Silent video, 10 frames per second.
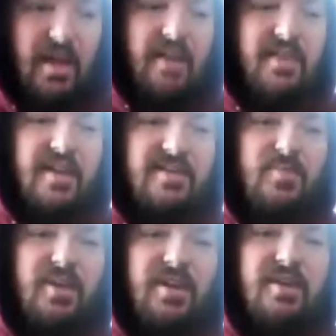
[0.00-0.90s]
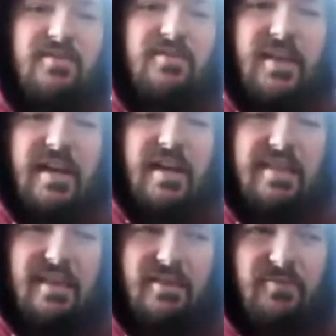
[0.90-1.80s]
And that's because, like, I
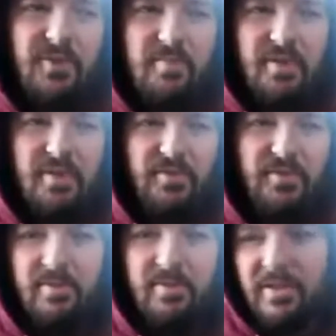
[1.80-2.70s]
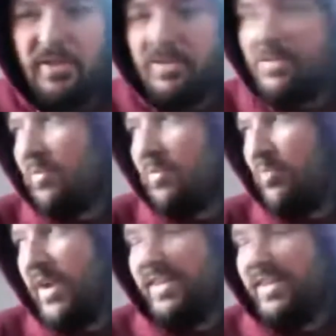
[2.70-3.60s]
think a fundamental sort of
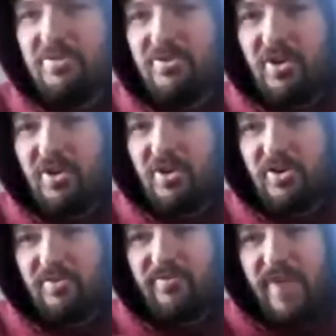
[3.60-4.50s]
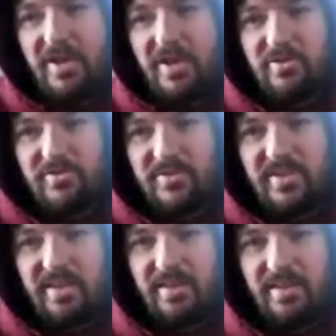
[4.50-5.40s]
breakdown in our values
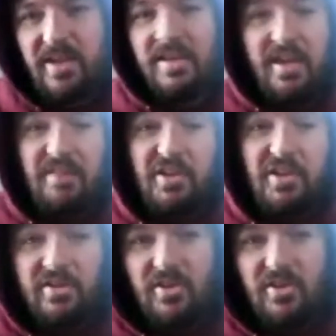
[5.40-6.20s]
that, like, again, that,